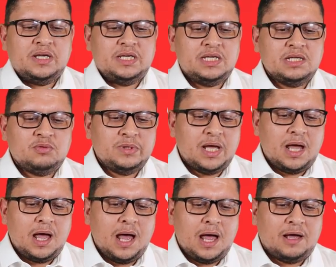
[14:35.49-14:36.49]
Here we
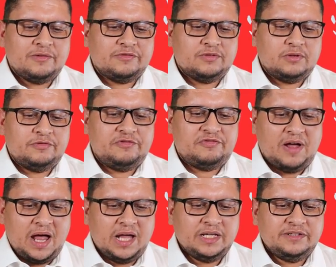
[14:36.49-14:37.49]
have
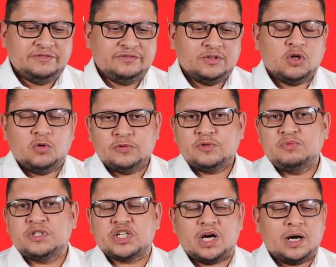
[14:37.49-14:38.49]
five codes
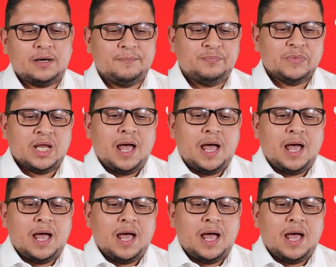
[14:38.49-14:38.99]
which are